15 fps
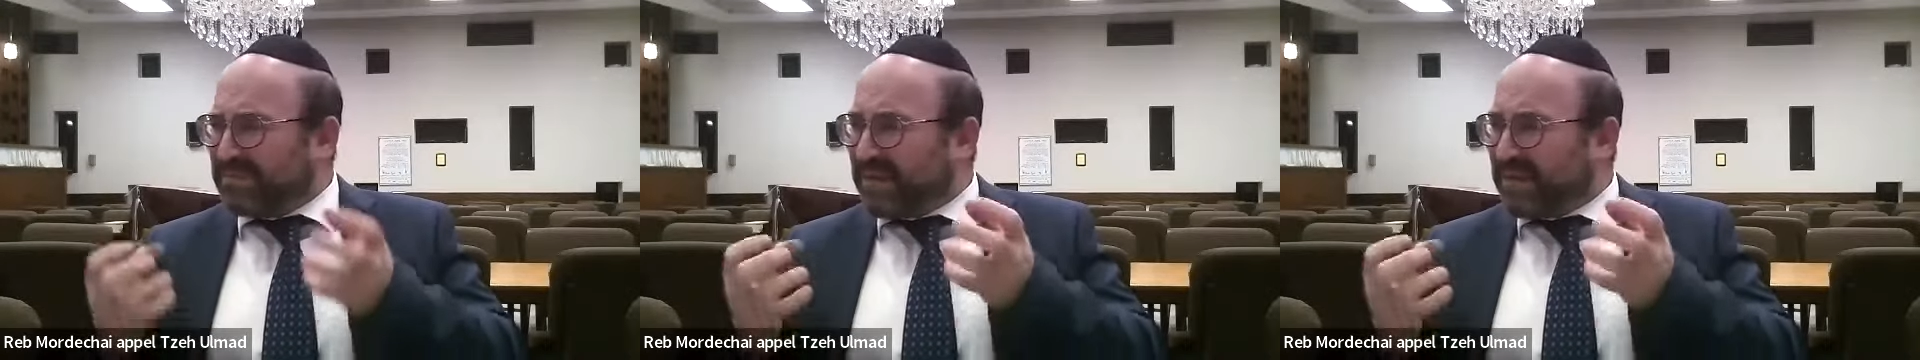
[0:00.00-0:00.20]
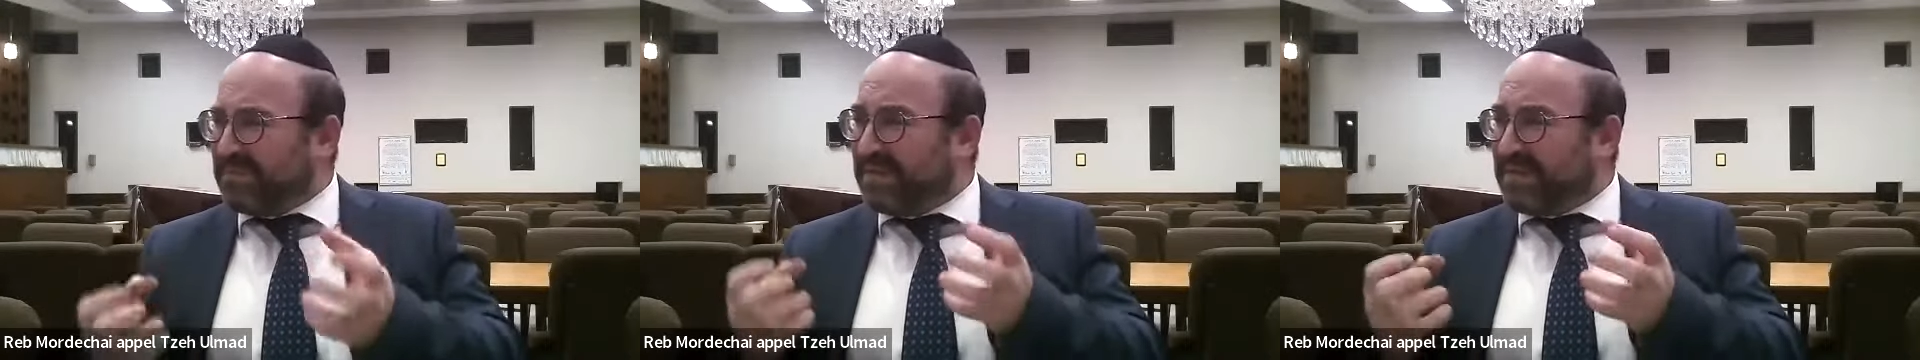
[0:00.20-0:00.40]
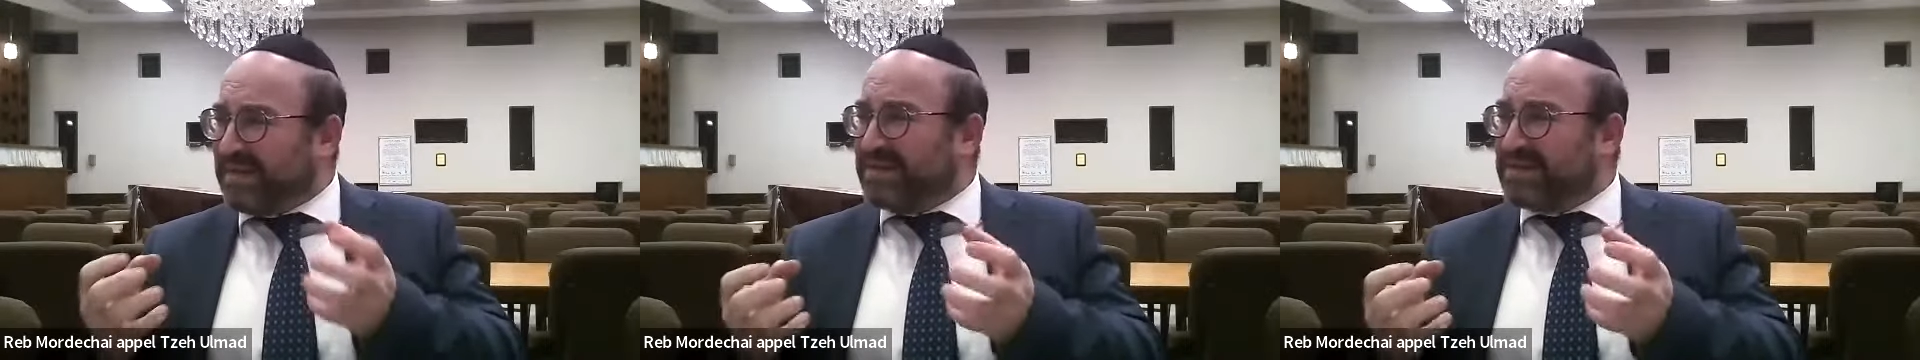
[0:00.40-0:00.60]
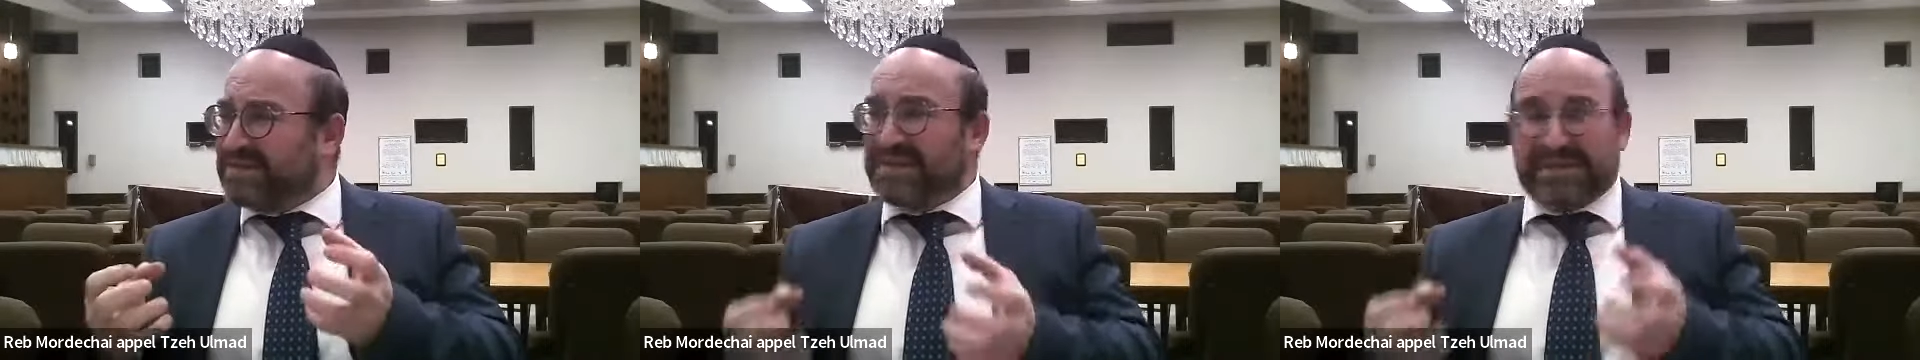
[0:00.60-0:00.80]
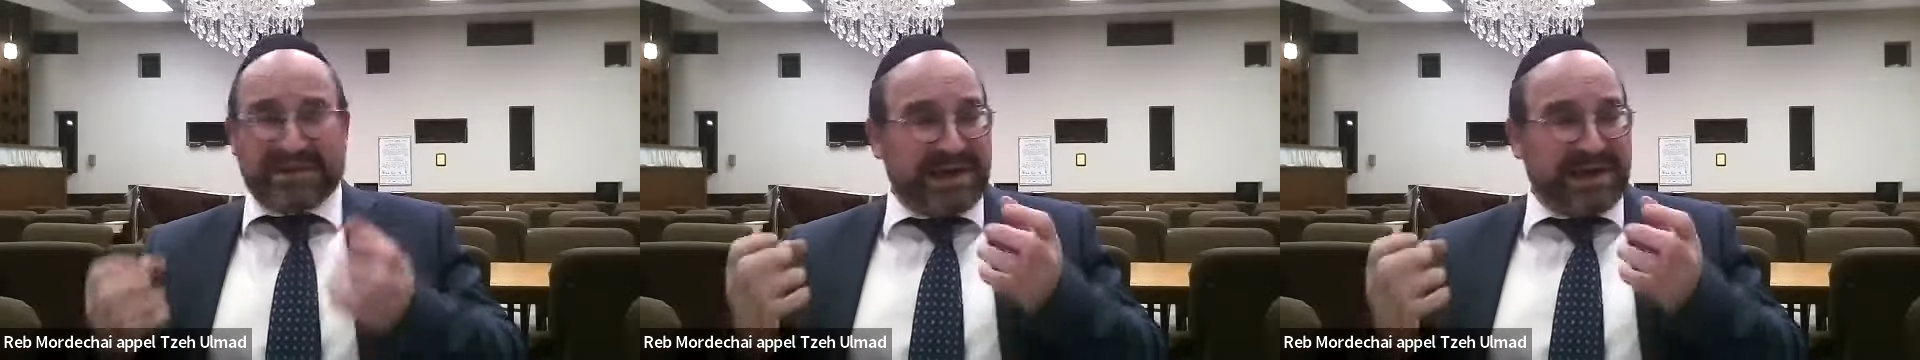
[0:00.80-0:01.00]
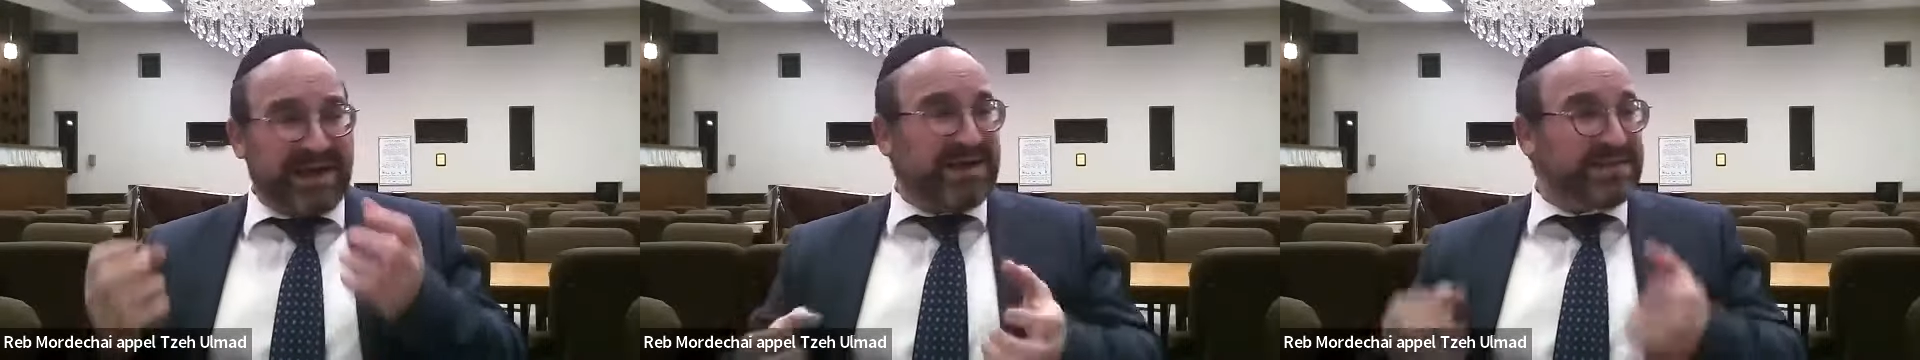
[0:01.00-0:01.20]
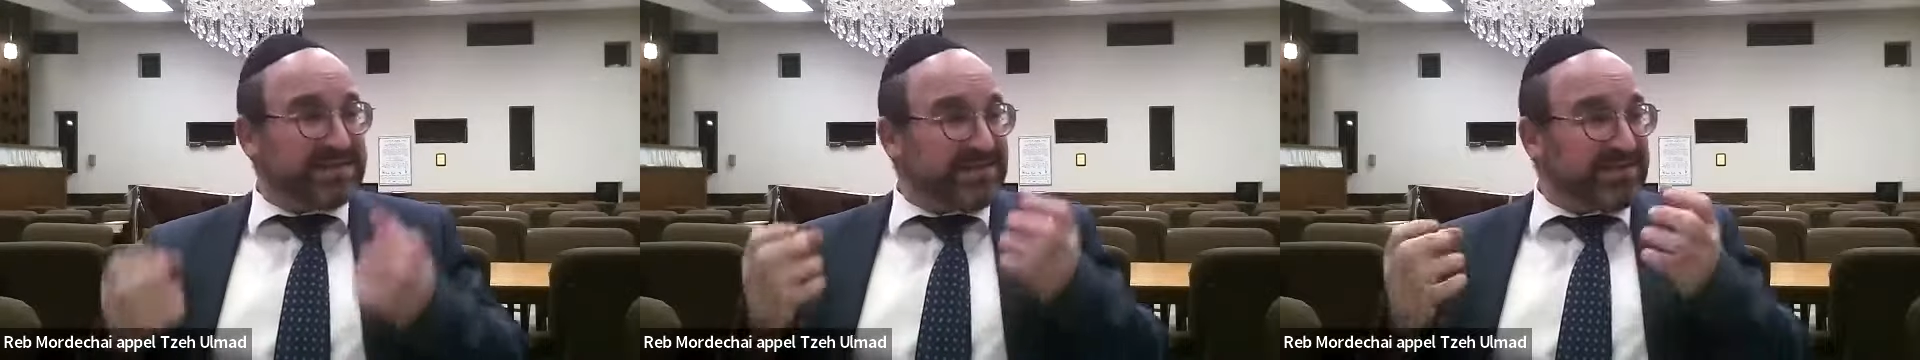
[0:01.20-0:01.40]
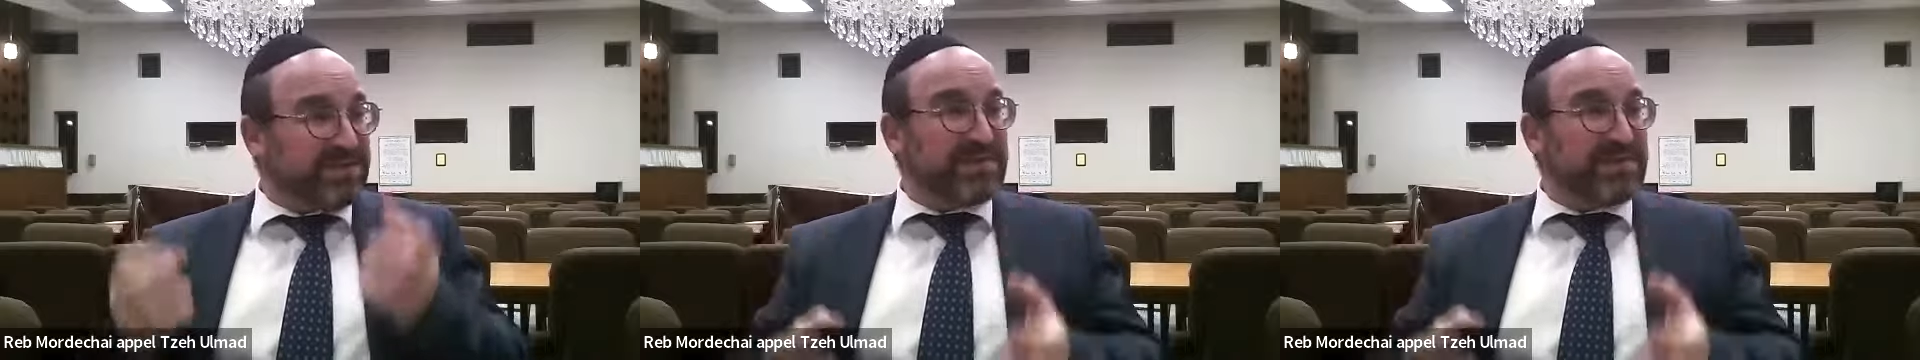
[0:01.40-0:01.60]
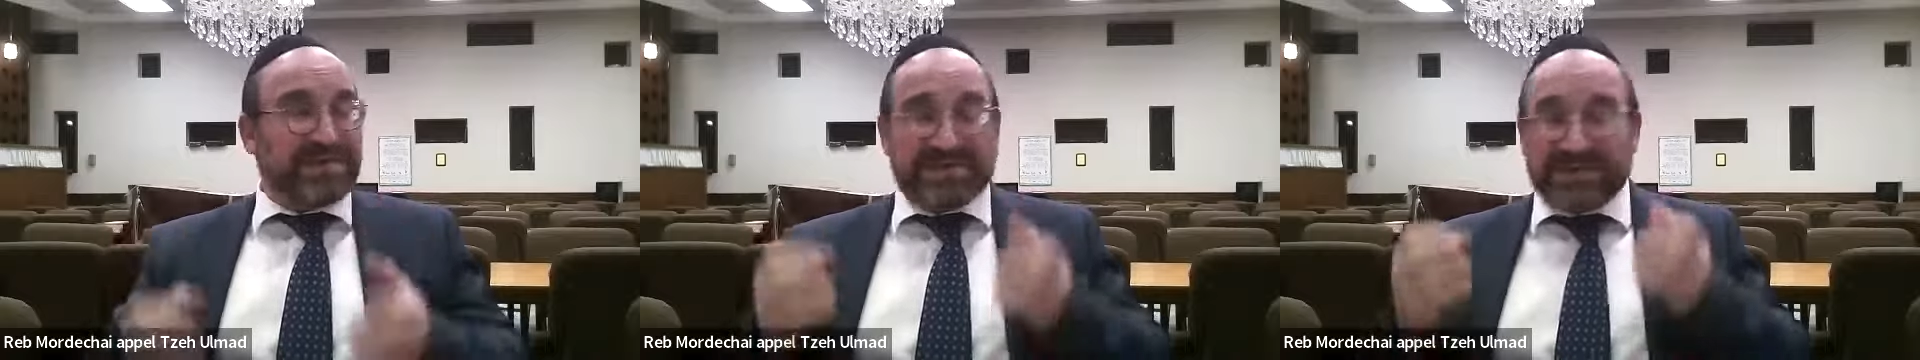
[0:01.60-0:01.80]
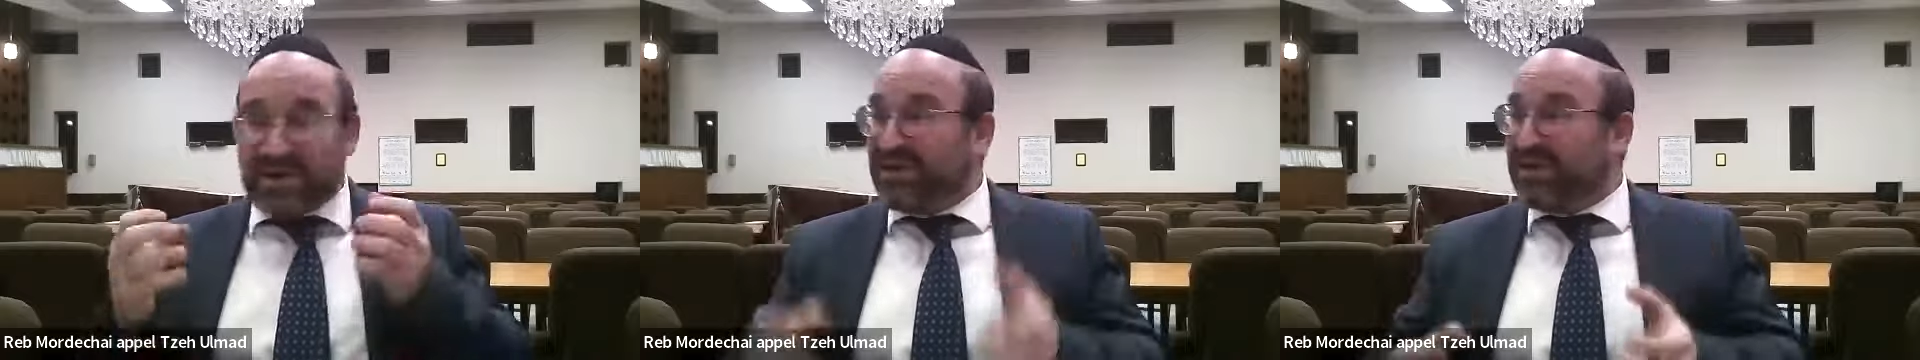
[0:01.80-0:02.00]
that means that the tachas of the world is